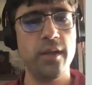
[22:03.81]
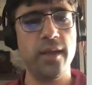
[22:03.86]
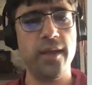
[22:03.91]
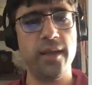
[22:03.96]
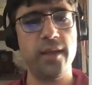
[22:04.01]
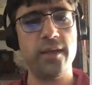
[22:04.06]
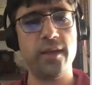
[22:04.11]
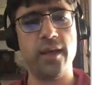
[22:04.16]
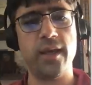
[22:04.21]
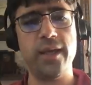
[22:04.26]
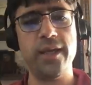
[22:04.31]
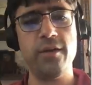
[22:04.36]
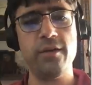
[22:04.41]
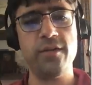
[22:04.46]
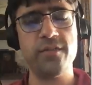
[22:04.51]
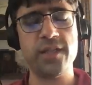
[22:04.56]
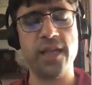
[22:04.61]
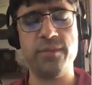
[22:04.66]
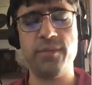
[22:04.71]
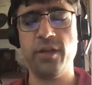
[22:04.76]
And I
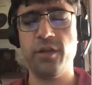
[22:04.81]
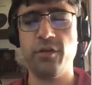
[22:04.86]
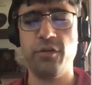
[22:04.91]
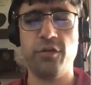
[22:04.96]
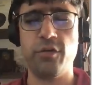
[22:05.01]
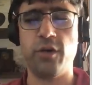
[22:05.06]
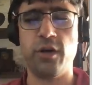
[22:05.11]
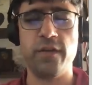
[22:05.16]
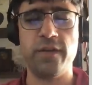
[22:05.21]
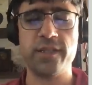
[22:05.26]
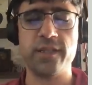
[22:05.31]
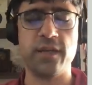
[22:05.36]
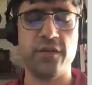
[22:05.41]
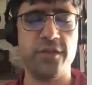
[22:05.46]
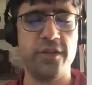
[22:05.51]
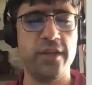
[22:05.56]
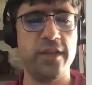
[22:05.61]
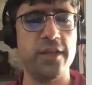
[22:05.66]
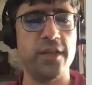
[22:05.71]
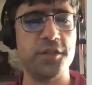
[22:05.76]
don't have time to go through all this
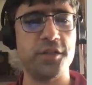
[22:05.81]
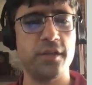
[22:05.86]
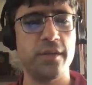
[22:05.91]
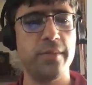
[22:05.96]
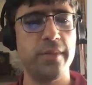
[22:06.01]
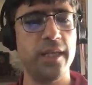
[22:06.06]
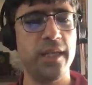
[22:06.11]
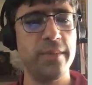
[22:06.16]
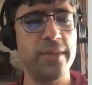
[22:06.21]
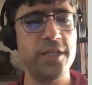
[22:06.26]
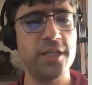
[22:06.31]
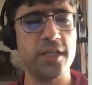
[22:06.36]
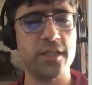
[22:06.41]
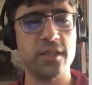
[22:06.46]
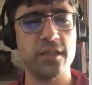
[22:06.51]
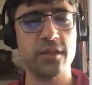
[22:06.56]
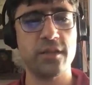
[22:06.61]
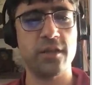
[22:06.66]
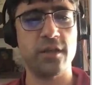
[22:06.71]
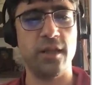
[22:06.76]
stuff in the addition, but let me
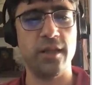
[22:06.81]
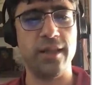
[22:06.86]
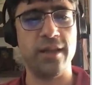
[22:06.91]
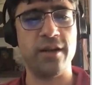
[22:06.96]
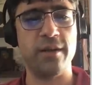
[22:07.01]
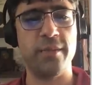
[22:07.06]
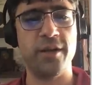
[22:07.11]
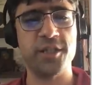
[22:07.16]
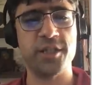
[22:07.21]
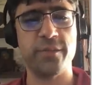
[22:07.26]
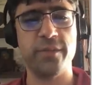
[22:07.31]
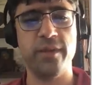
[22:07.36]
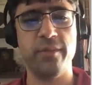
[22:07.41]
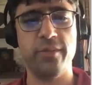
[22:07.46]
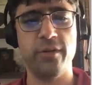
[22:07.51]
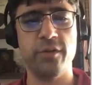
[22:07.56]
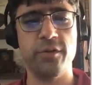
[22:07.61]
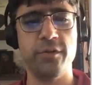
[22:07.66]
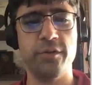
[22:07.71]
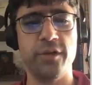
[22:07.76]
just call out a bunch of
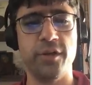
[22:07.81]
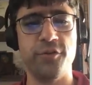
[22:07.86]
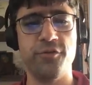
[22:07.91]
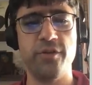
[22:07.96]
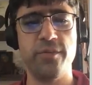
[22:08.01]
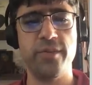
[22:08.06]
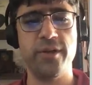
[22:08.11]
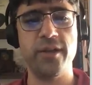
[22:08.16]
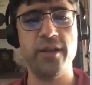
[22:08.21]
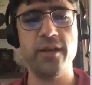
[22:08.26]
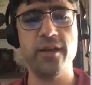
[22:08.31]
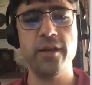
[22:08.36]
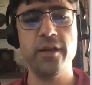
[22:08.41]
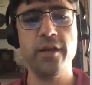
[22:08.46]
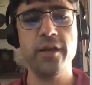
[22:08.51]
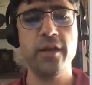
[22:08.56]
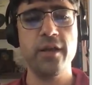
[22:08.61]
people who contributed.